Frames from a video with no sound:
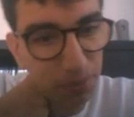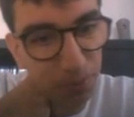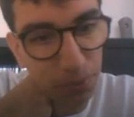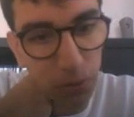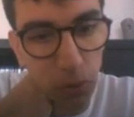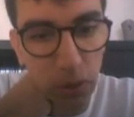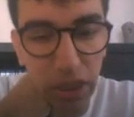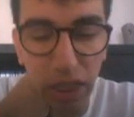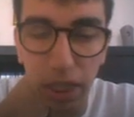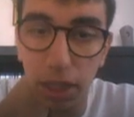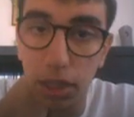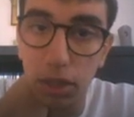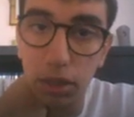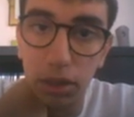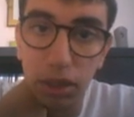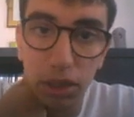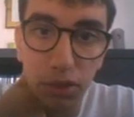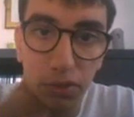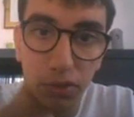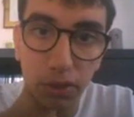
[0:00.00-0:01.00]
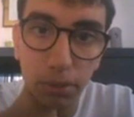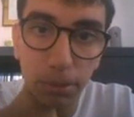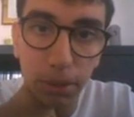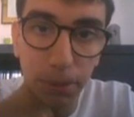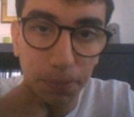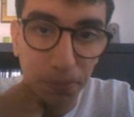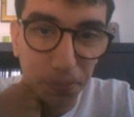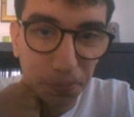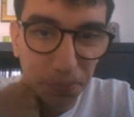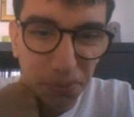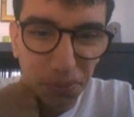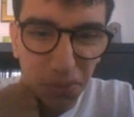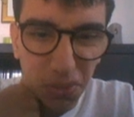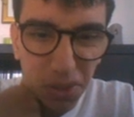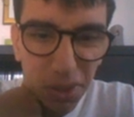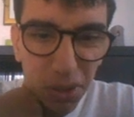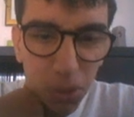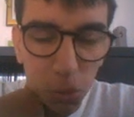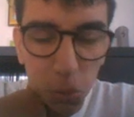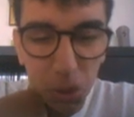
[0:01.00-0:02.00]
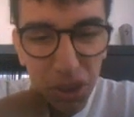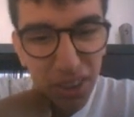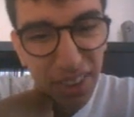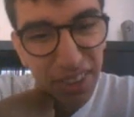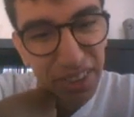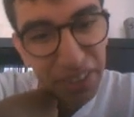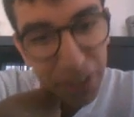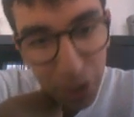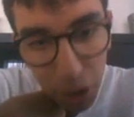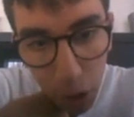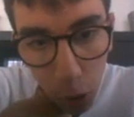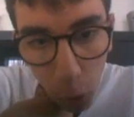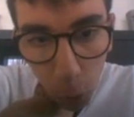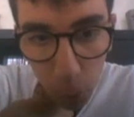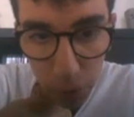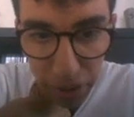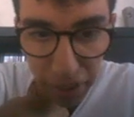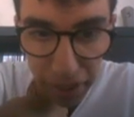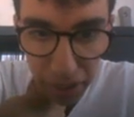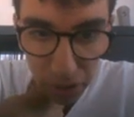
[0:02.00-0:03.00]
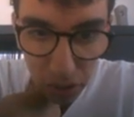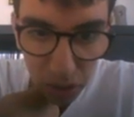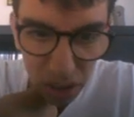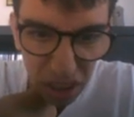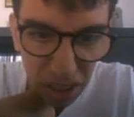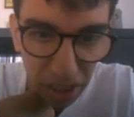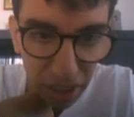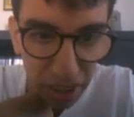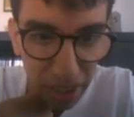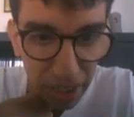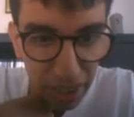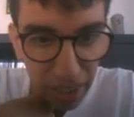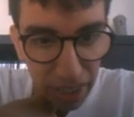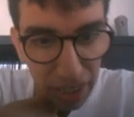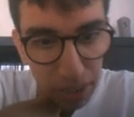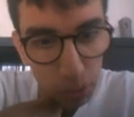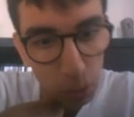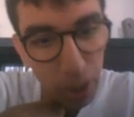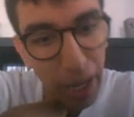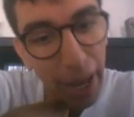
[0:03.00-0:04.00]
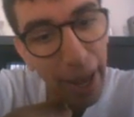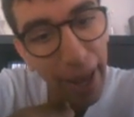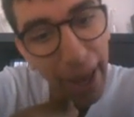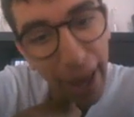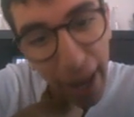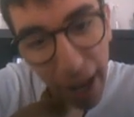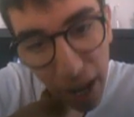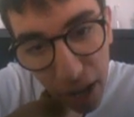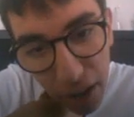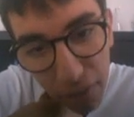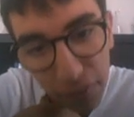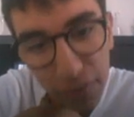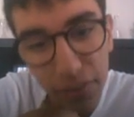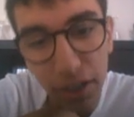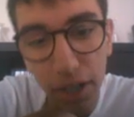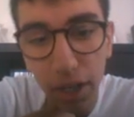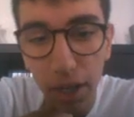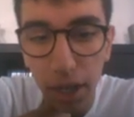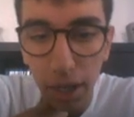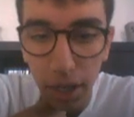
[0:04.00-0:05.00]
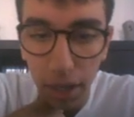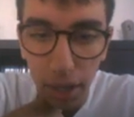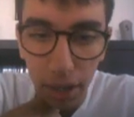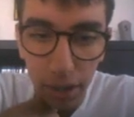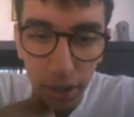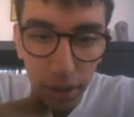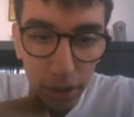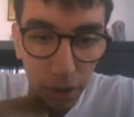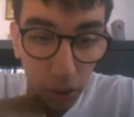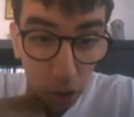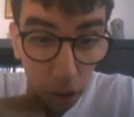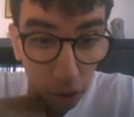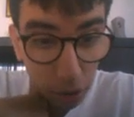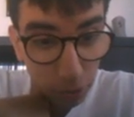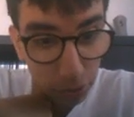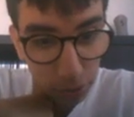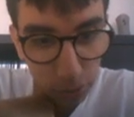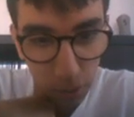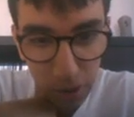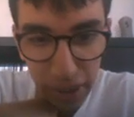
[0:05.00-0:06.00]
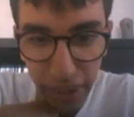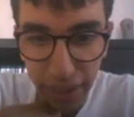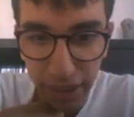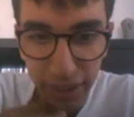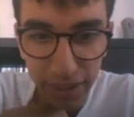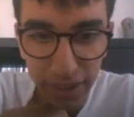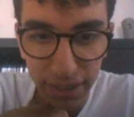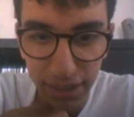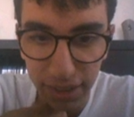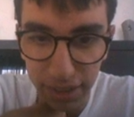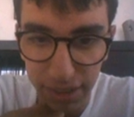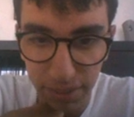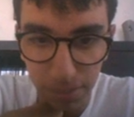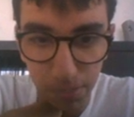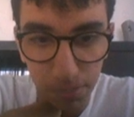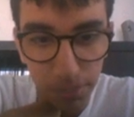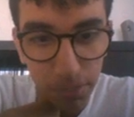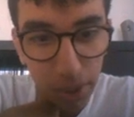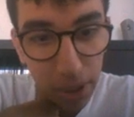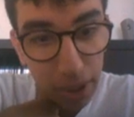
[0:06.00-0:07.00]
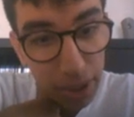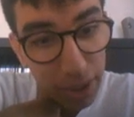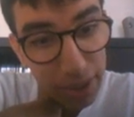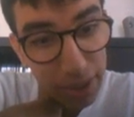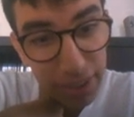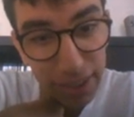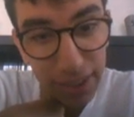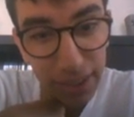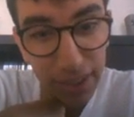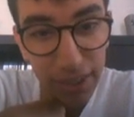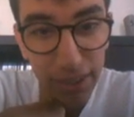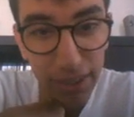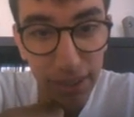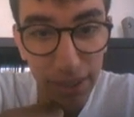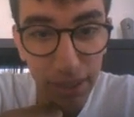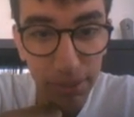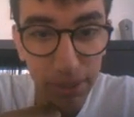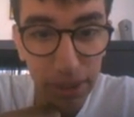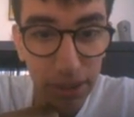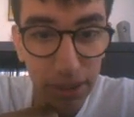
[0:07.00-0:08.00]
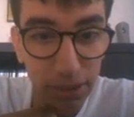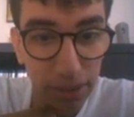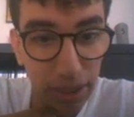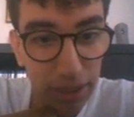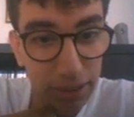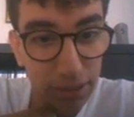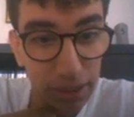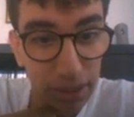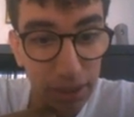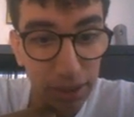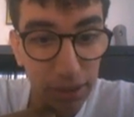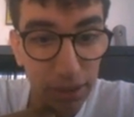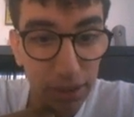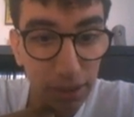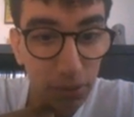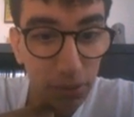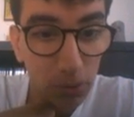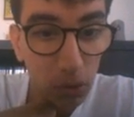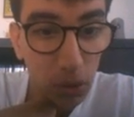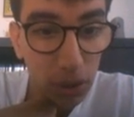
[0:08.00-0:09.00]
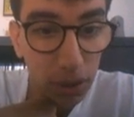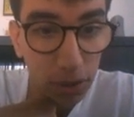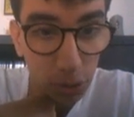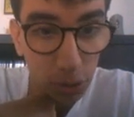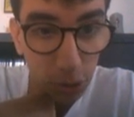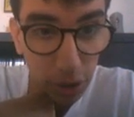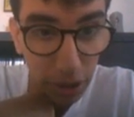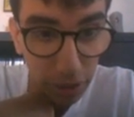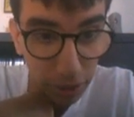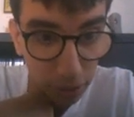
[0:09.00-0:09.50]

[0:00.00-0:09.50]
we cannot give up, and we're still holding on. We have a lot of weaknesses, but I mean, okay, so he doesn't want to trade